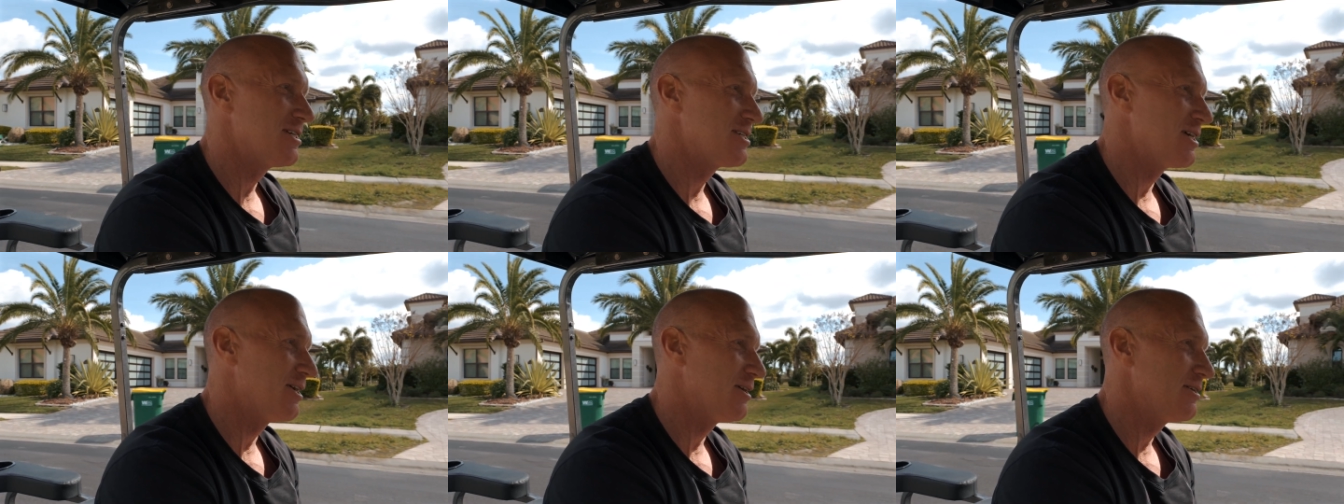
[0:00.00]

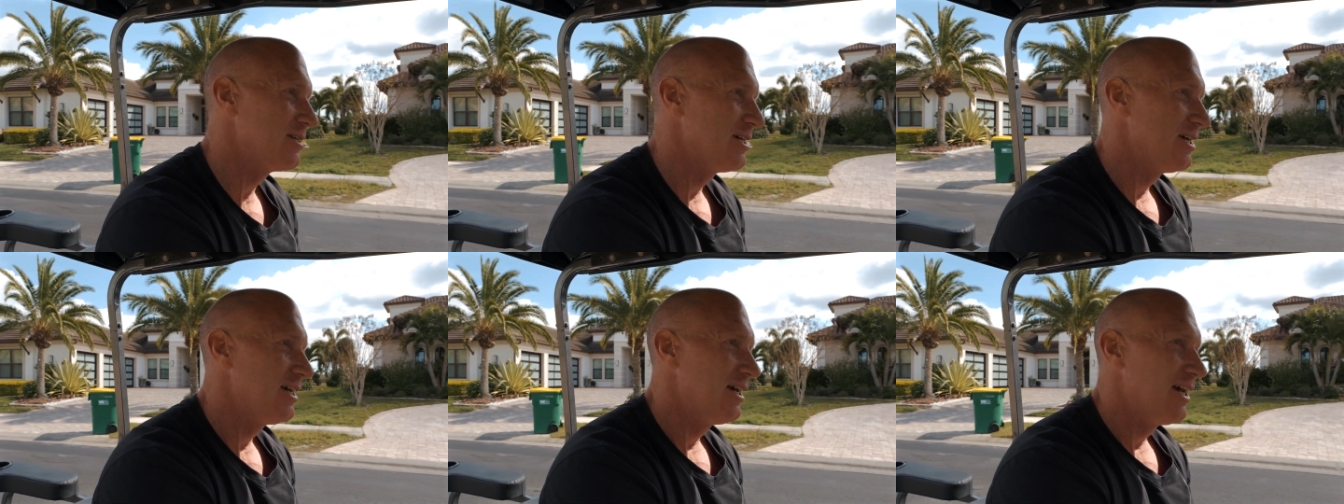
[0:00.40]
So
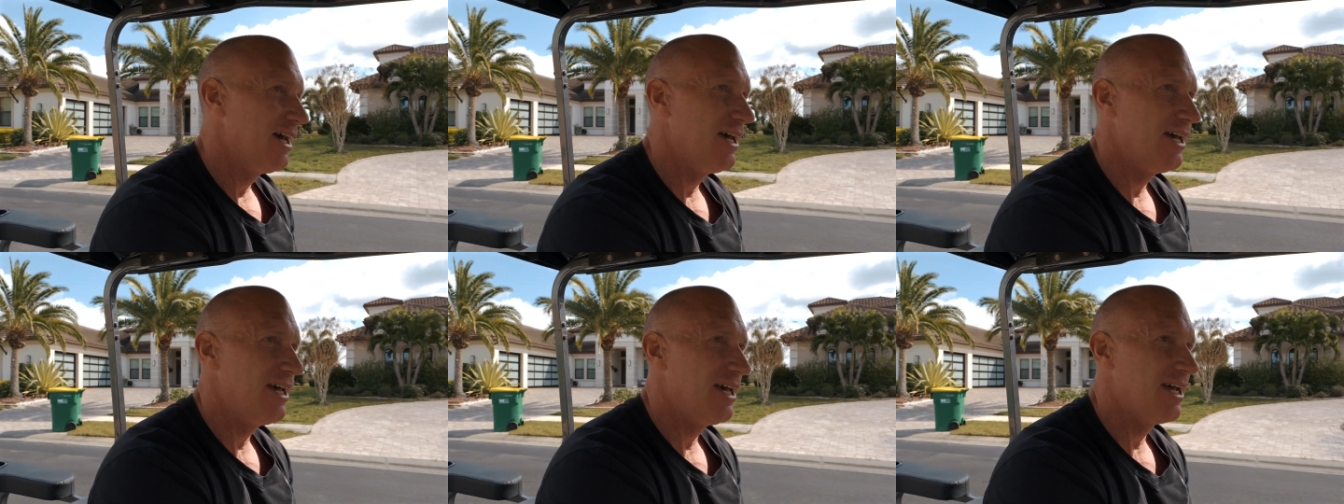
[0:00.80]

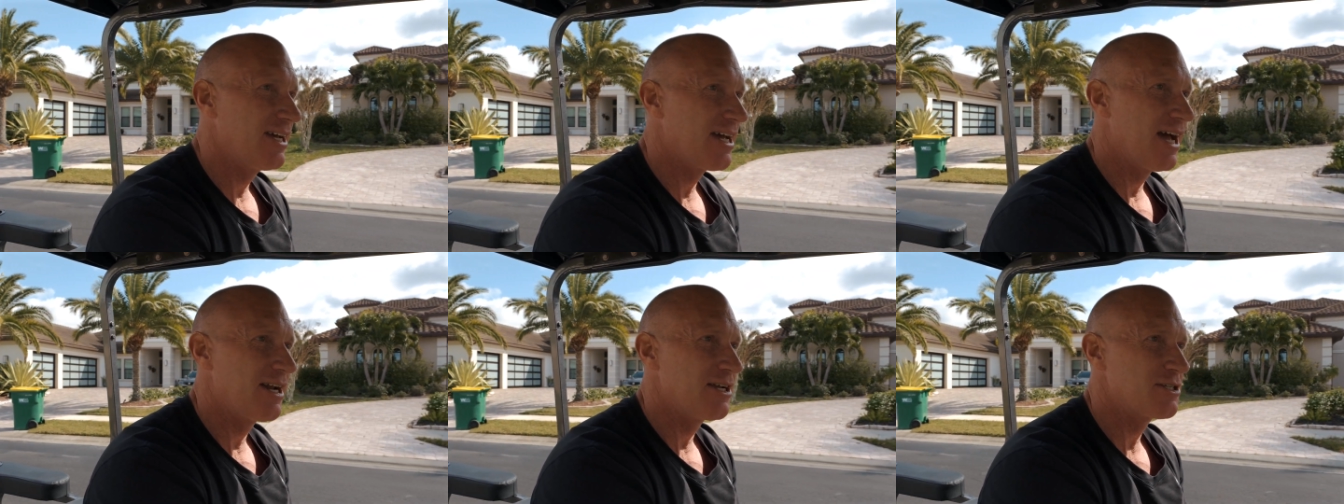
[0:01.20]
it
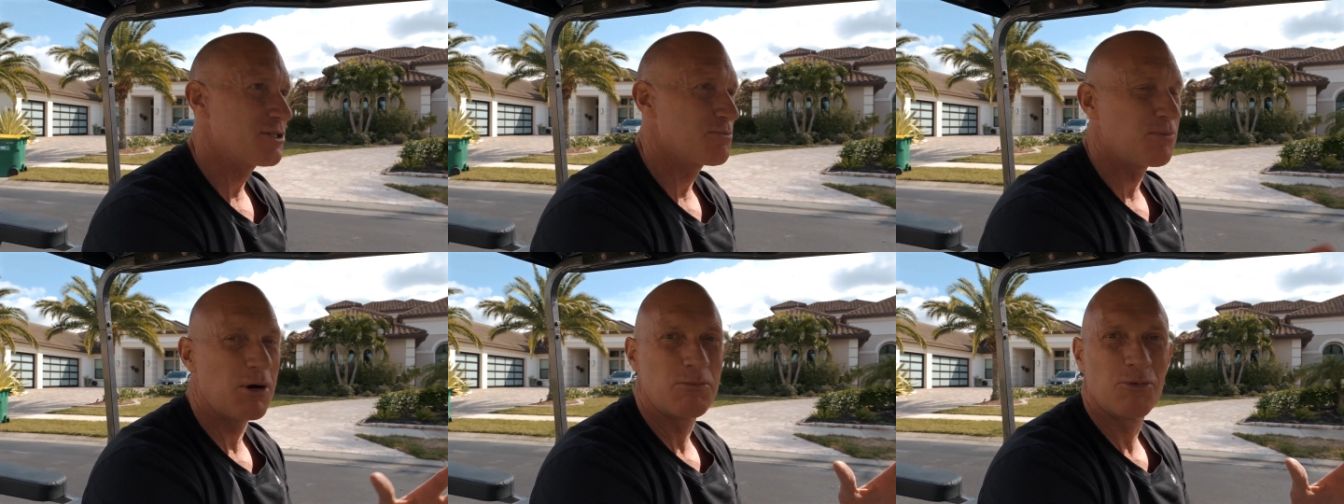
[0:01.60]
kind of
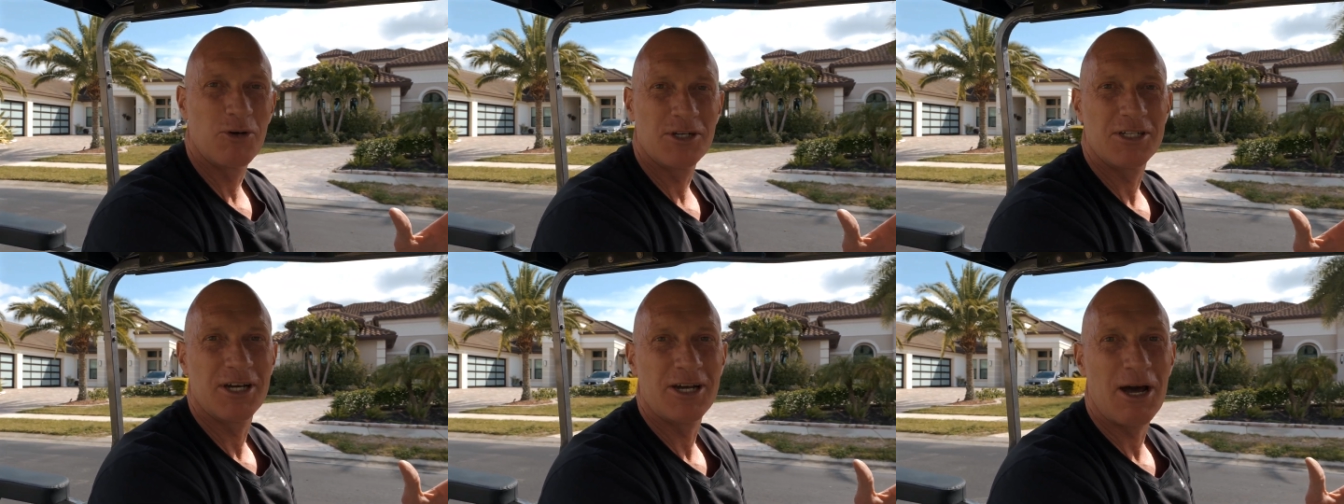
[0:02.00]

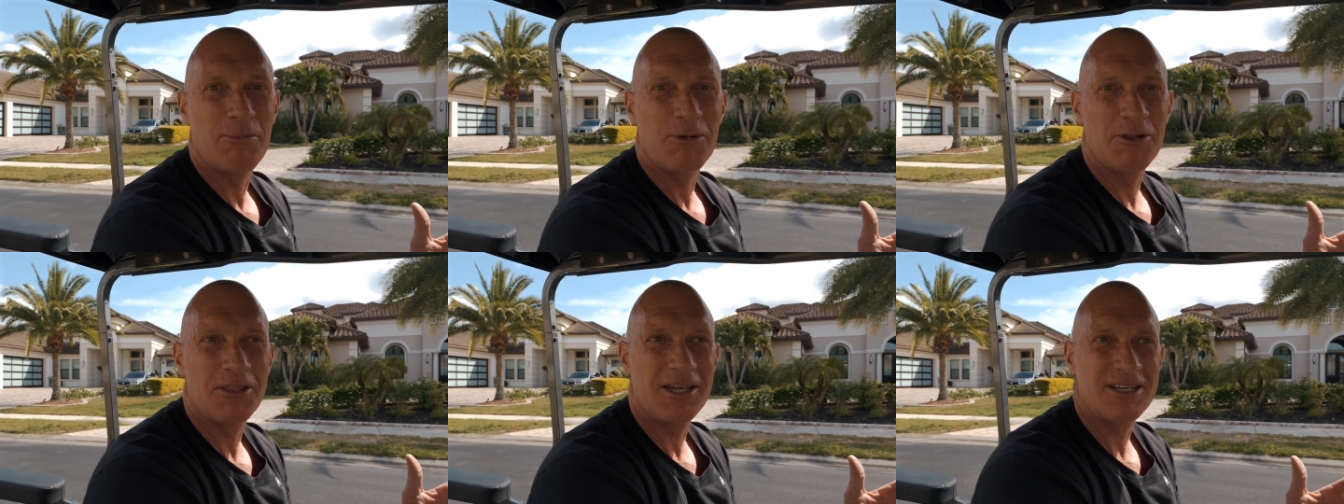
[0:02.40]
sprungboard to a
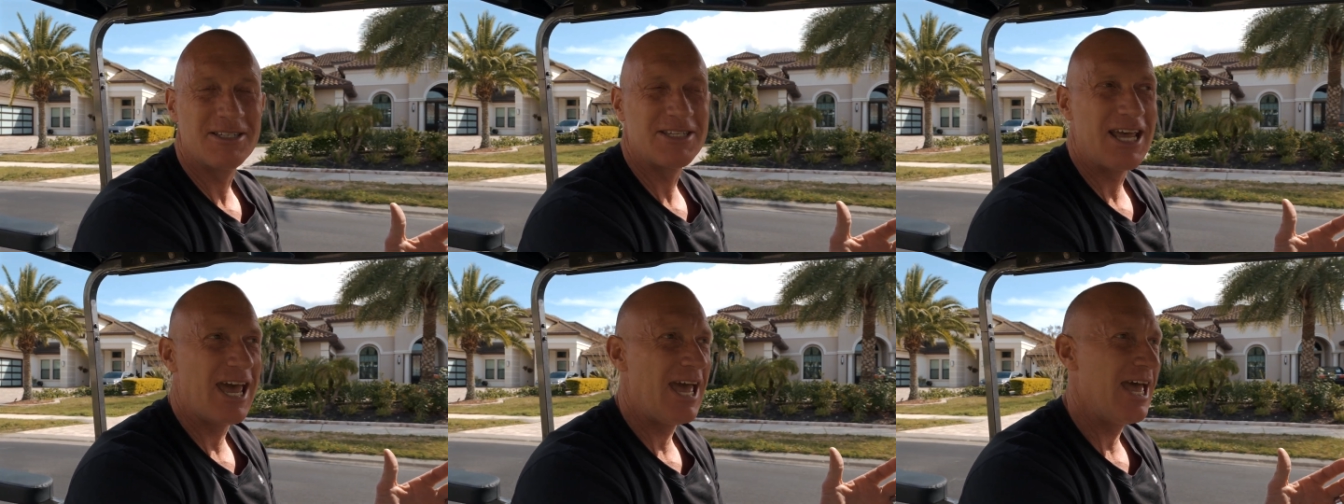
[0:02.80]
couple
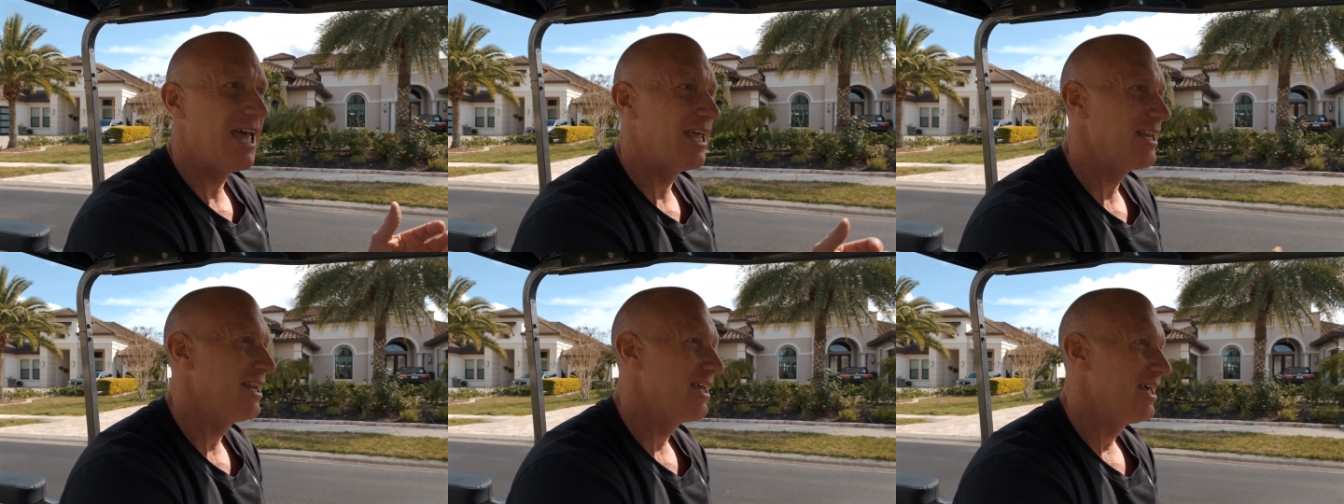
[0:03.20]
things.
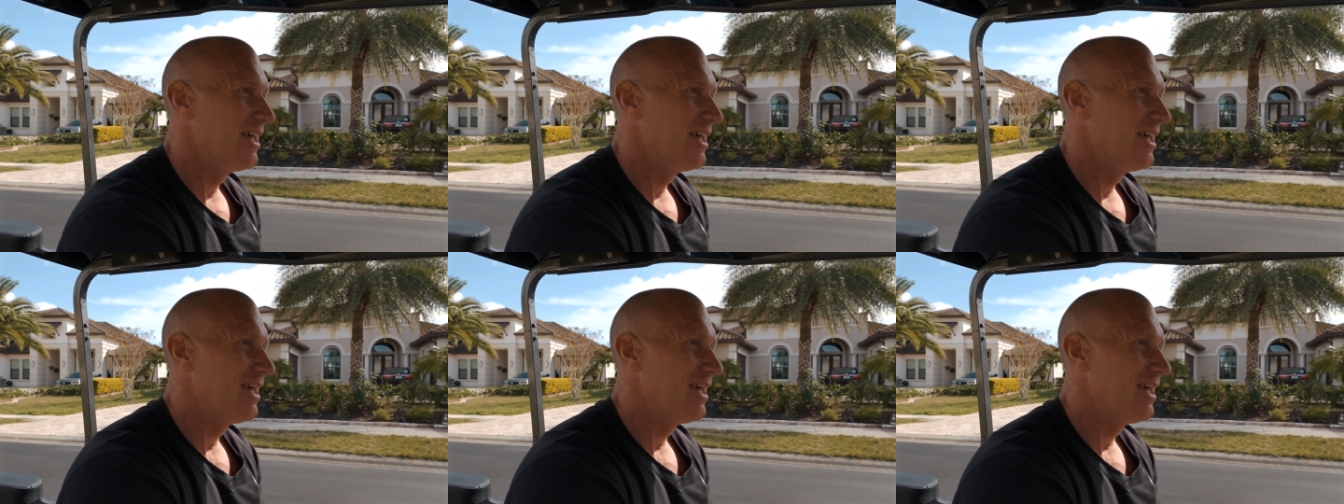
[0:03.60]
And